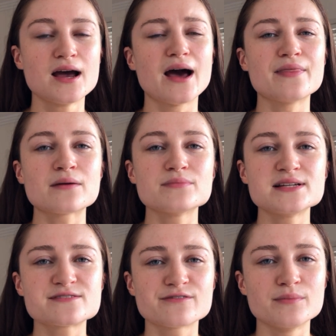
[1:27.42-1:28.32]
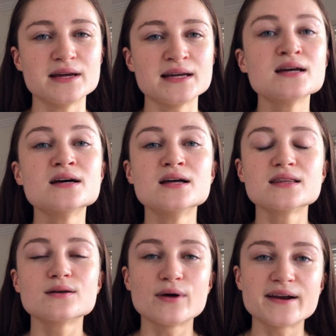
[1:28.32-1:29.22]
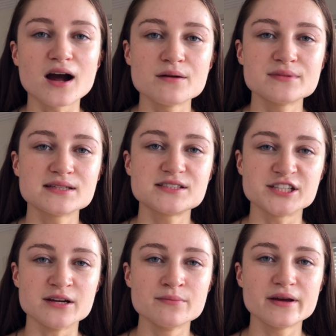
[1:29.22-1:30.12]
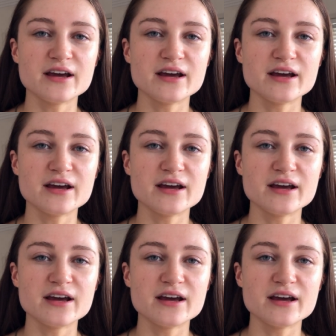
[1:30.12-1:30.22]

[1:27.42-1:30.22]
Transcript: And that means for me that when I'm in the gym,